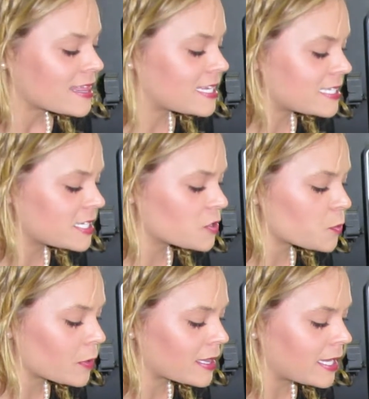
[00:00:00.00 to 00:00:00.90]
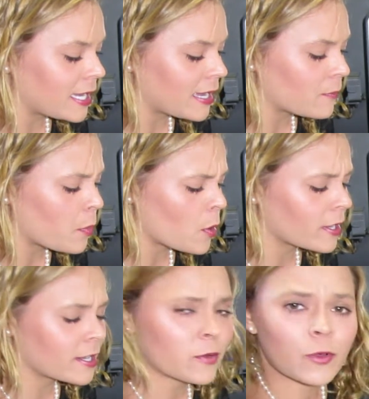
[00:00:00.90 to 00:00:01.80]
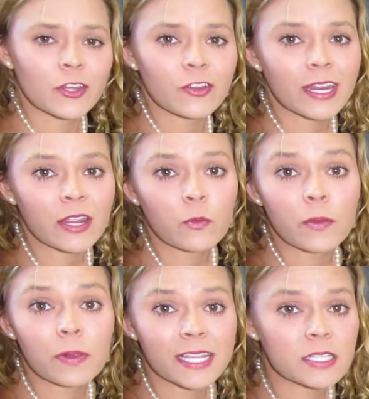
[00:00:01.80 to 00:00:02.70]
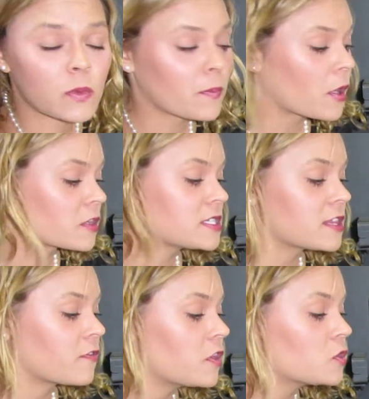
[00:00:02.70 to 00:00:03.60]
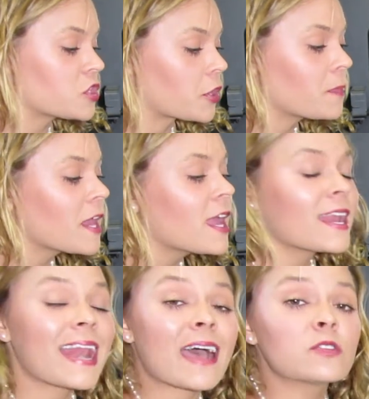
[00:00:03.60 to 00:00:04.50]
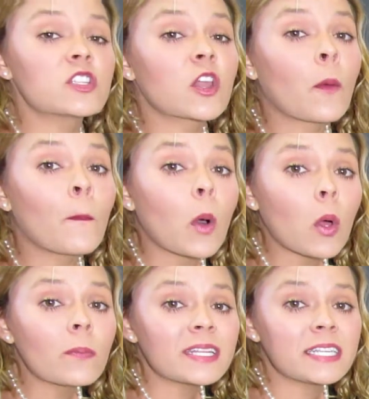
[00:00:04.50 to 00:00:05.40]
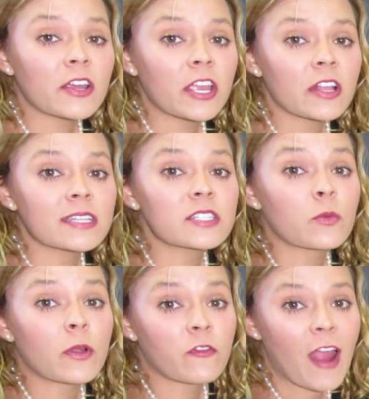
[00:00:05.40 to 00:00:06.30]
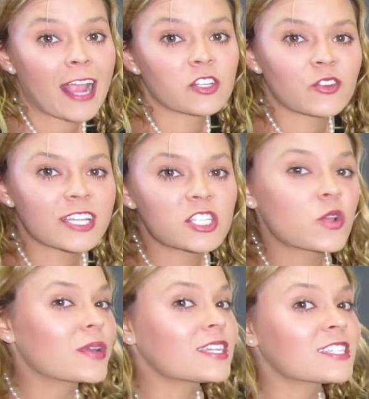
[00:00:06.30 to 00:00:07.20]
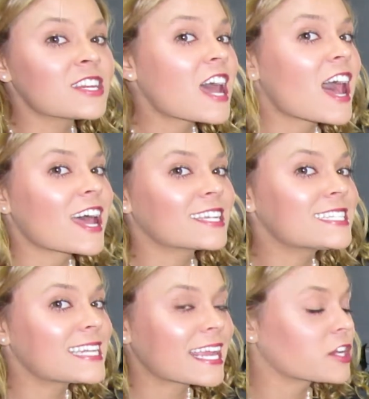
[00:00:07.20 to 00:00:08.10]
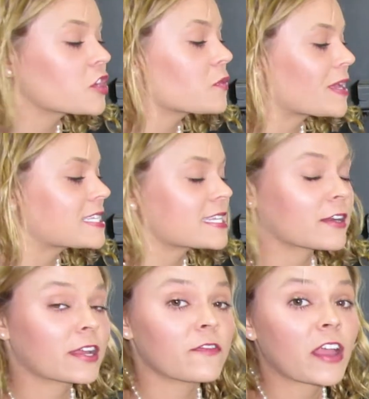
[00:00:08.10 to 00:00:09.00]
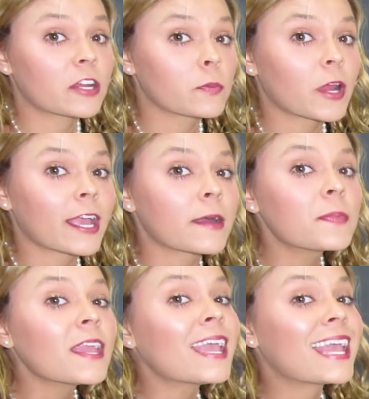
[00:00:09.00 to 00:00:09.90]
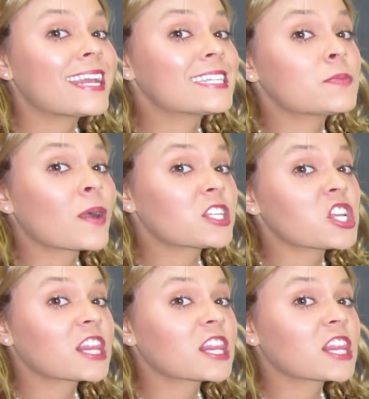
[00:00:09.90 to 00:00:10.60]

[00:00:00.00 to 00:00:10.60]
This is really important when you're getting replacement parts in the future. Now, Skamol material is a refractory, so it is not a standard masonry fire brick. It is much